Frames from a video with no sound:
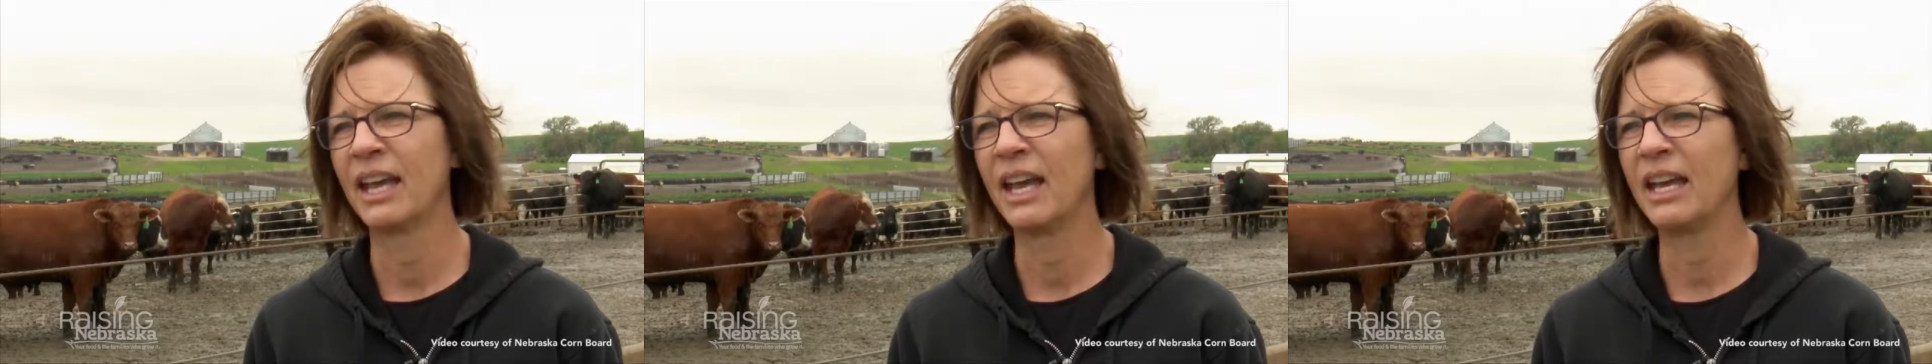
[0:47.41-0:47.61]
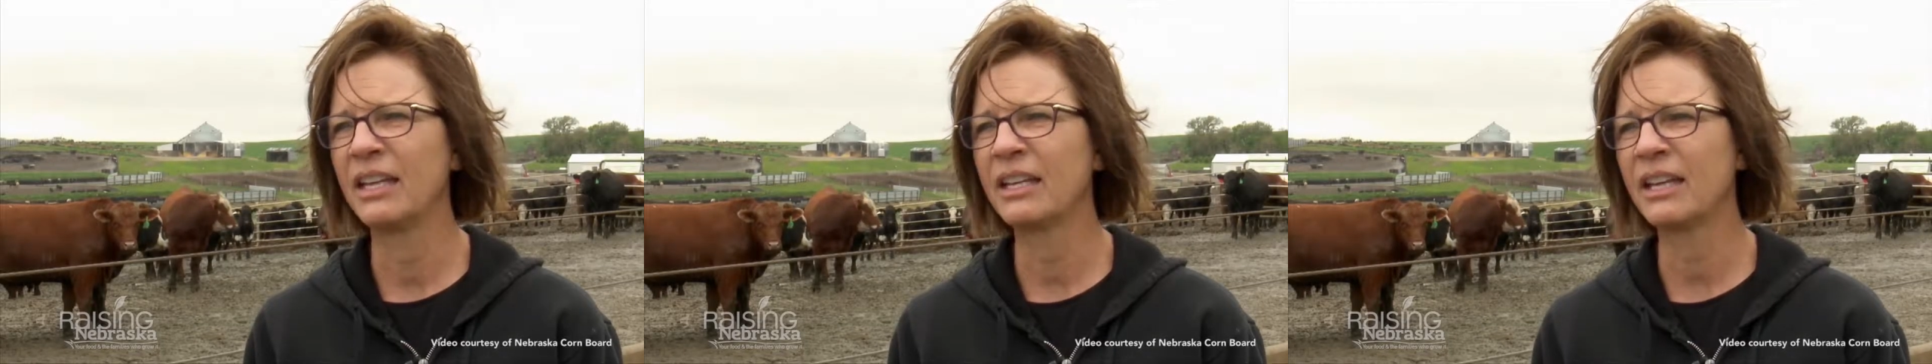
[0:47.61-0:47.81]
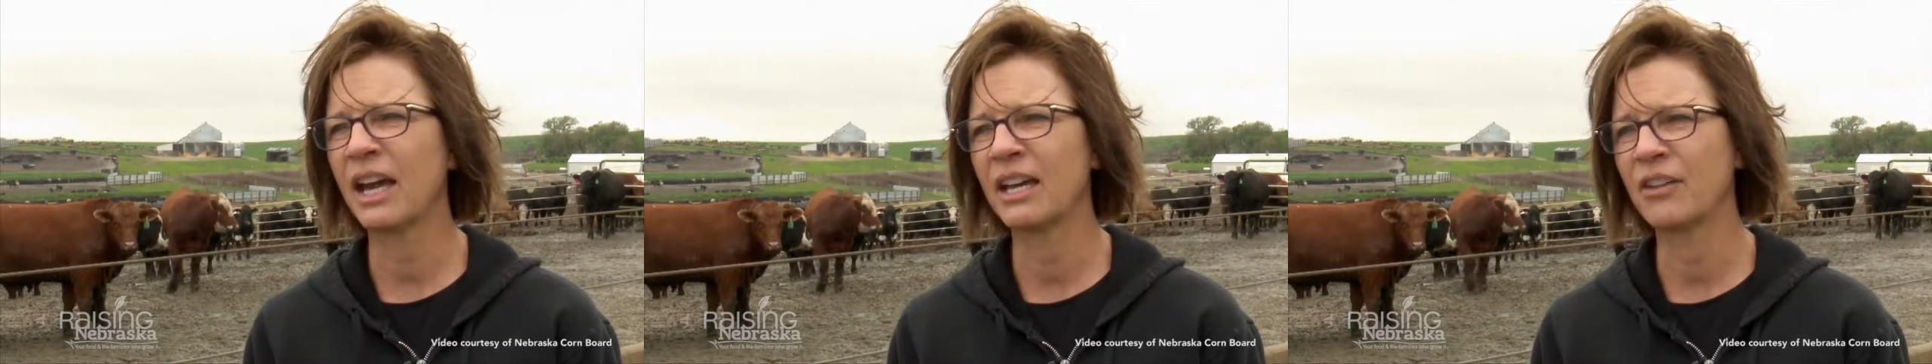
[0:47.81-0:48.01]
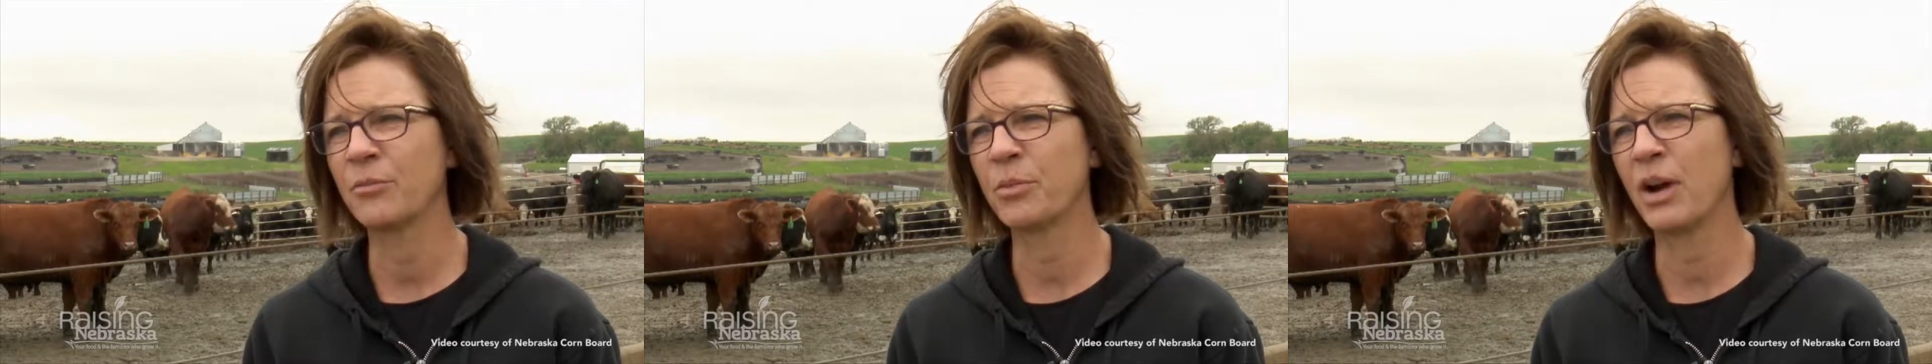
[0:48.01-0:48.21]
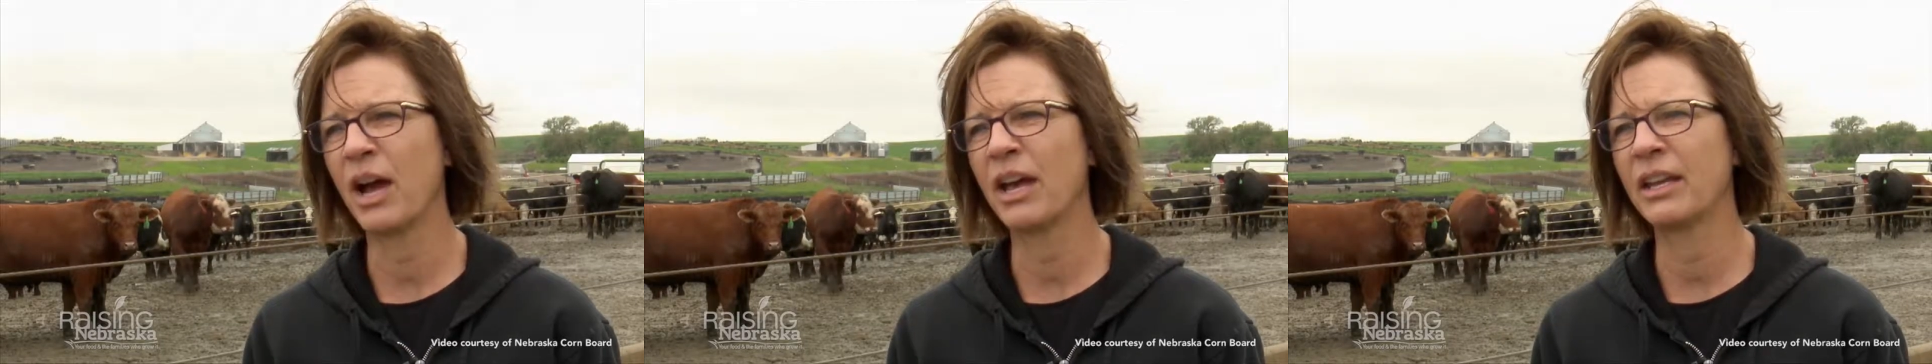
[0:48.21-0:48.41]
any kind
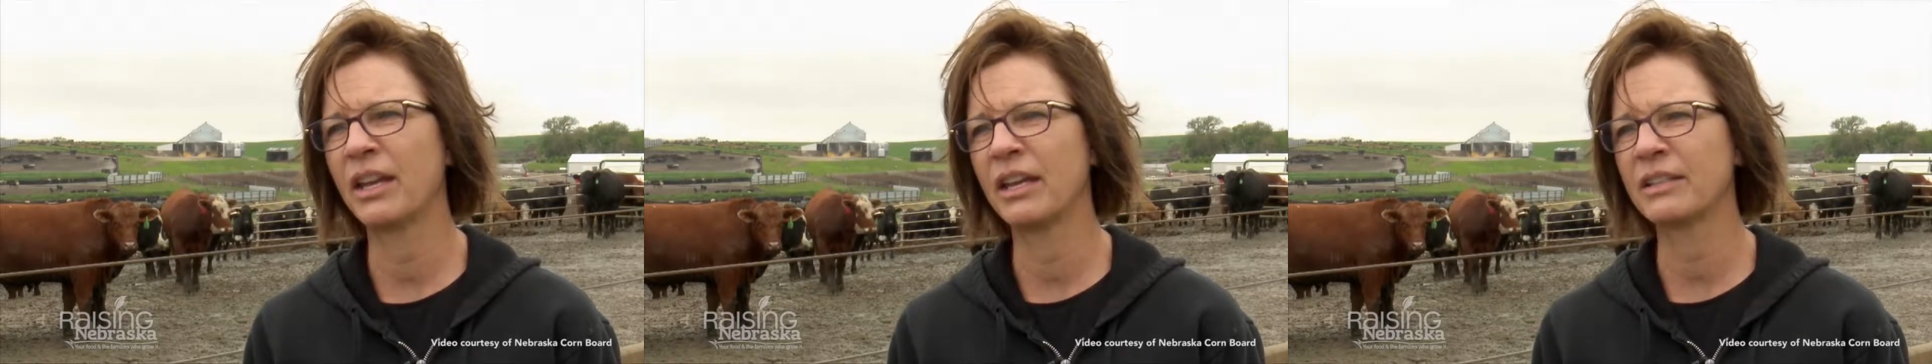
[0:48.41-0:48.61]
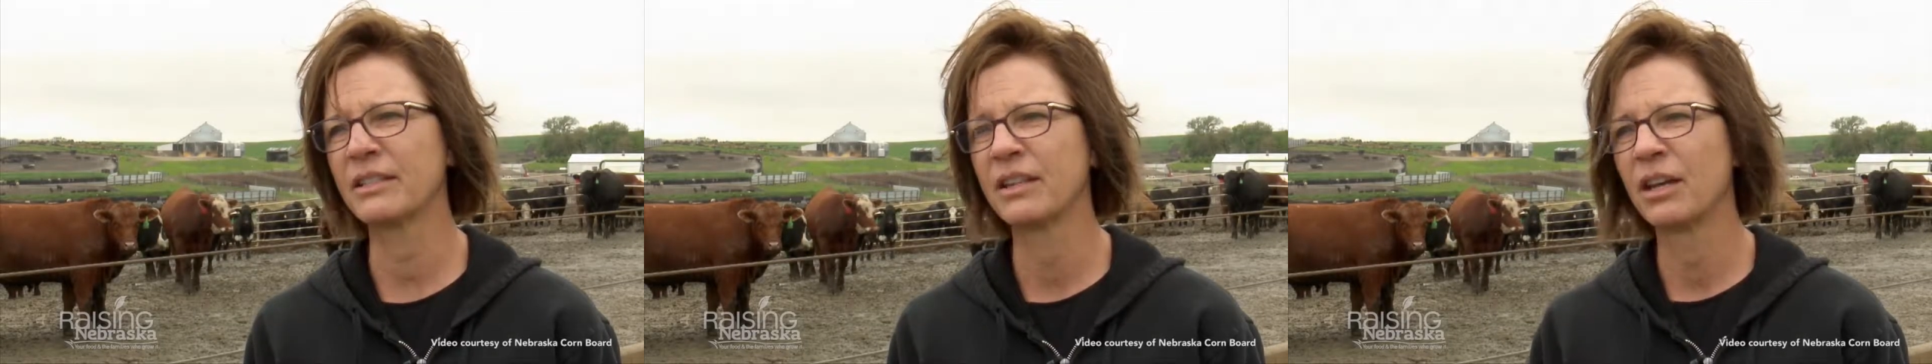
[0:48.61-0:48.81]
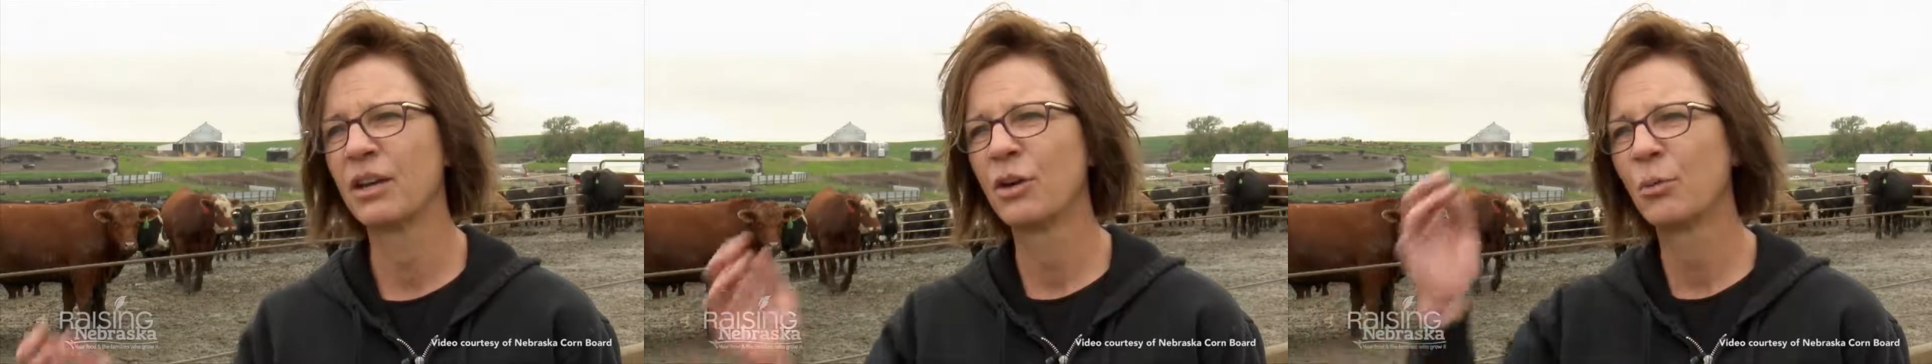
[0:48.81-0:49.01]
of product,